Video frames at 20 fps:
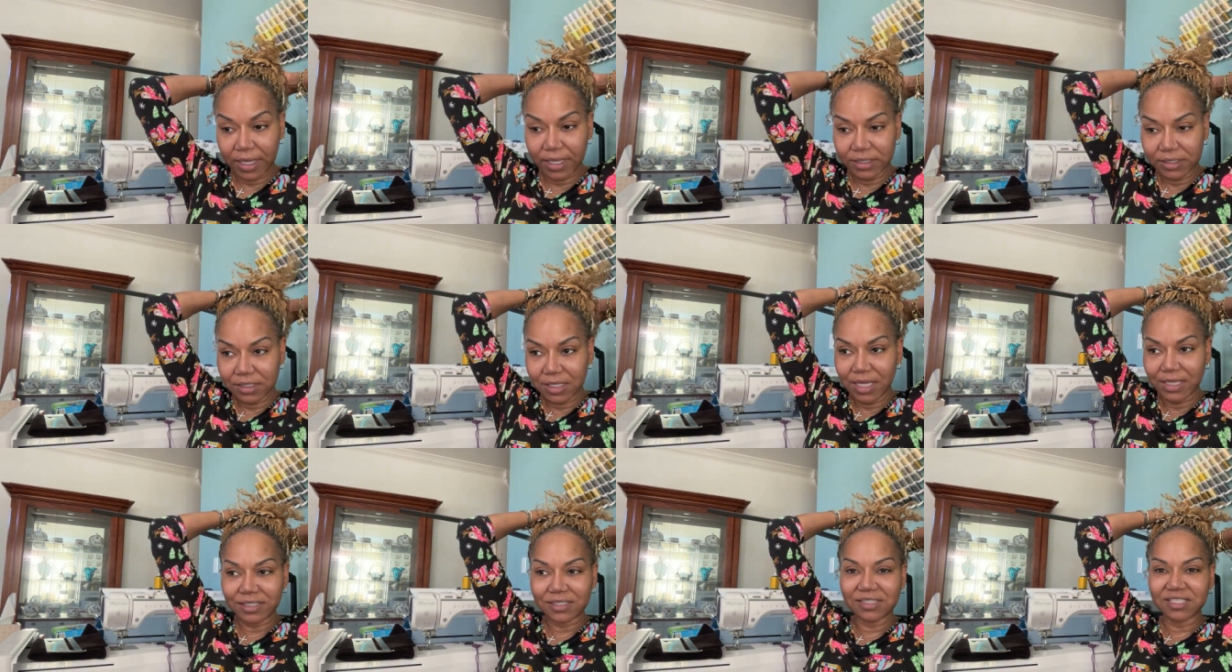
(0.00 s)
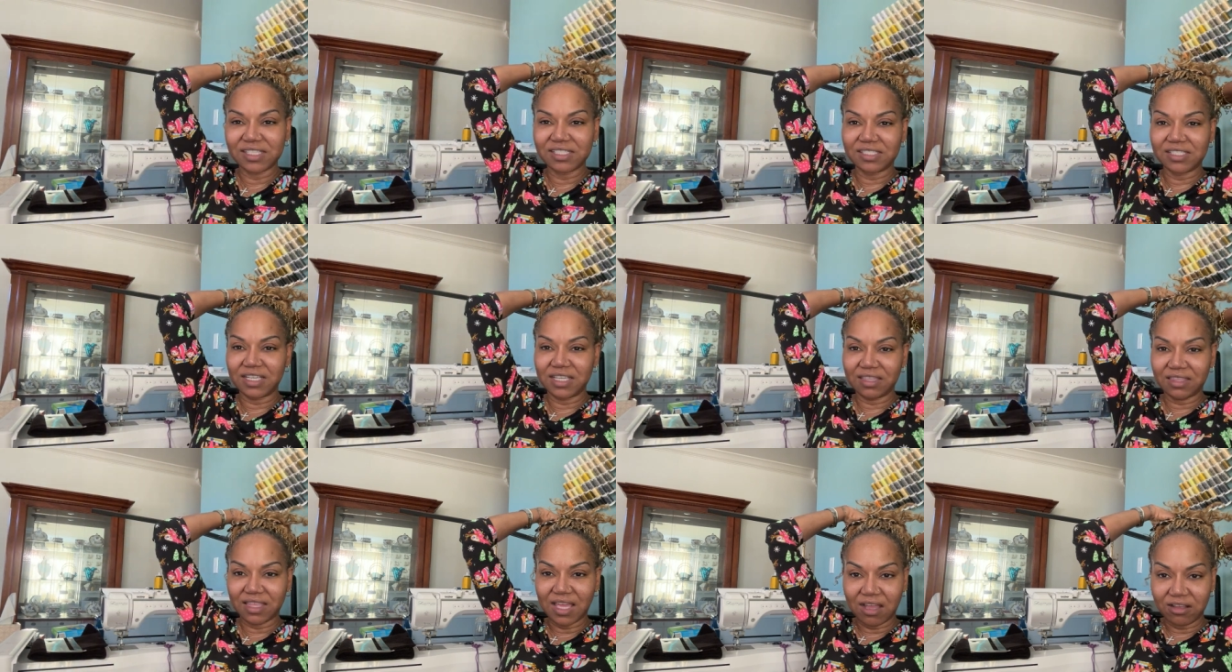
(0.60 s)
it's like
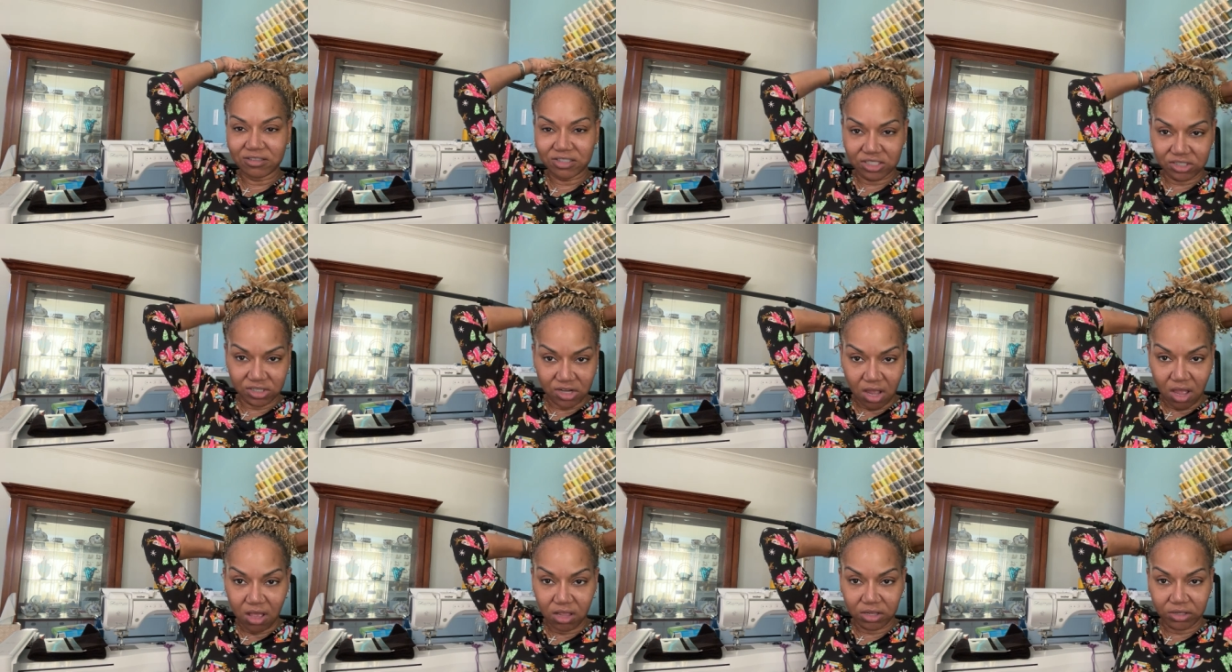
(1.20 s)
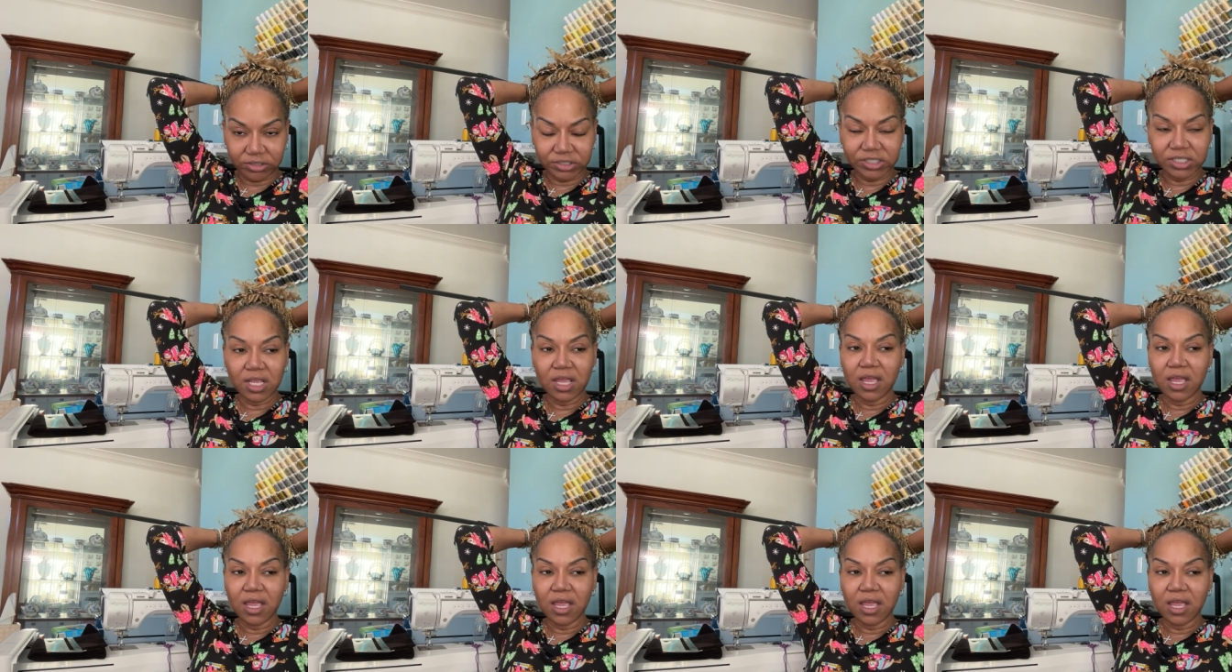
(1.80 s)
$16,000.